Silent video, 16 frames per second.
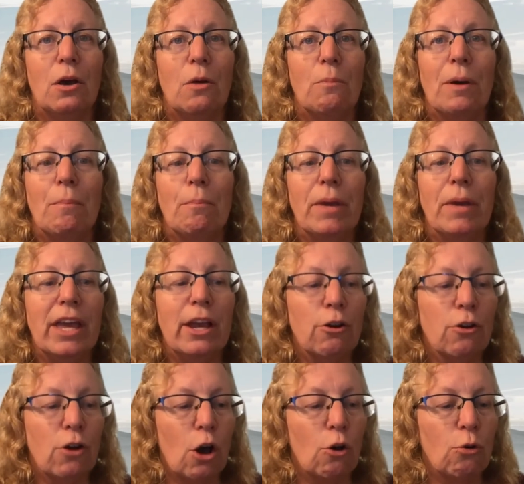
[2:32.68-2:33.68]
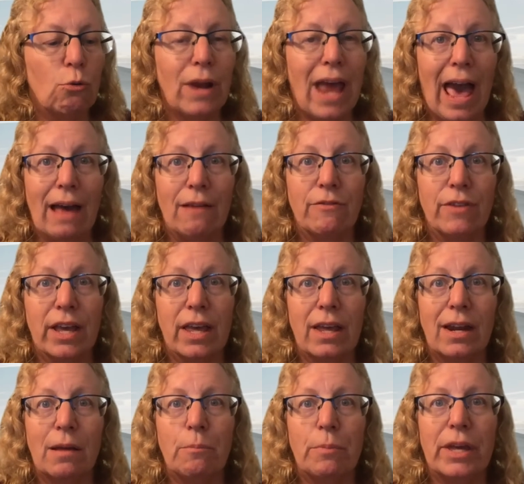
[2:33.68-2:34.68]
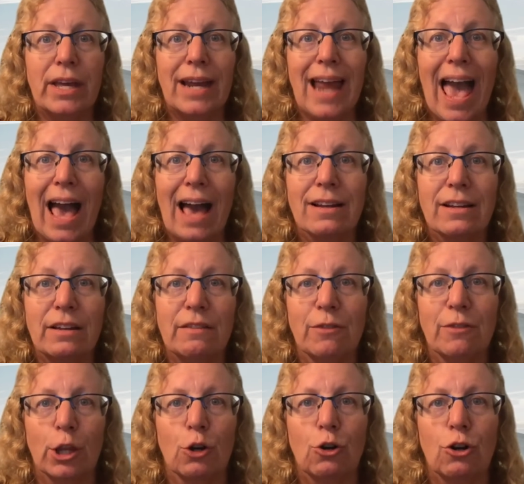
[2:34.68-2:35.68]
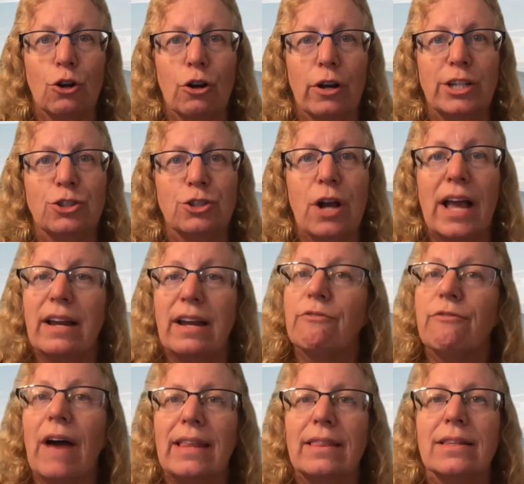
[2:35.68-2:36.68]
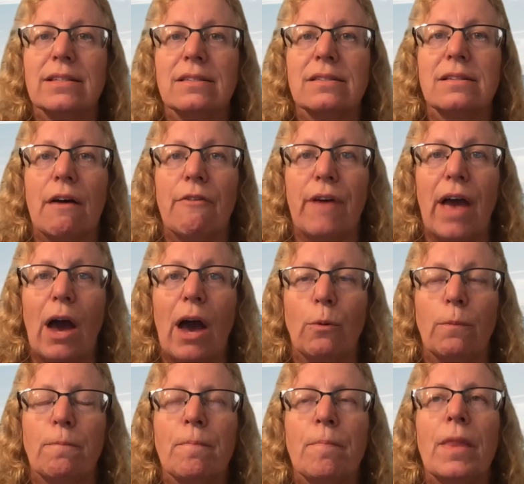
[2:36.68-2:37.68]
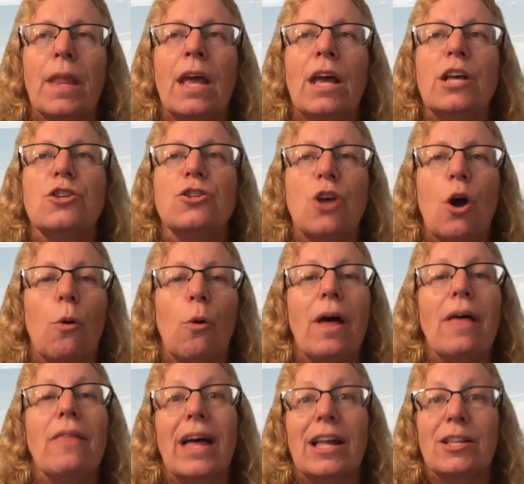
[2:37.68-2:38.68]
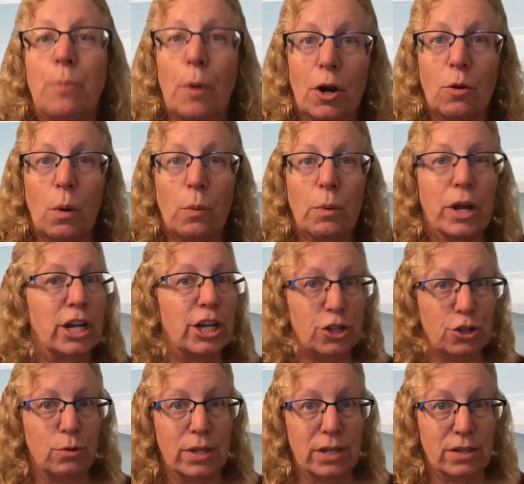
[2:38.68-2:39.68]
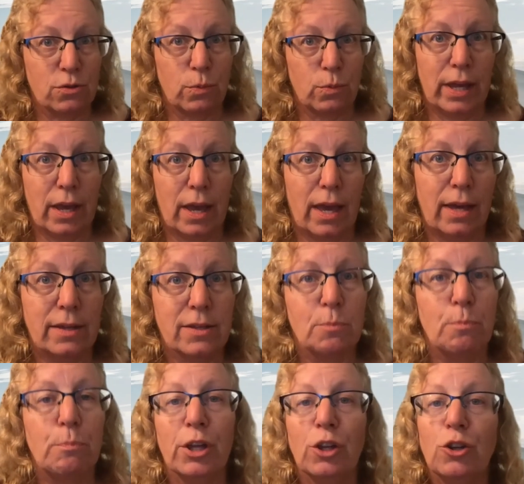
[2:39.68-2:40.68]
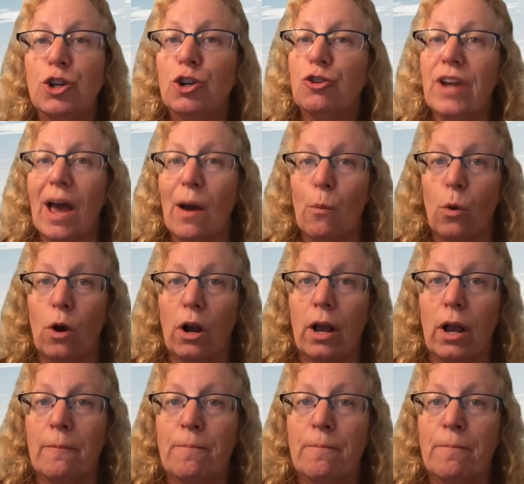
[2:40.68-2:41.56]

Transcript: But be your own advocate and be an active learner in trying to find this stuff out. So that's part of what we're going to do this week is build your network.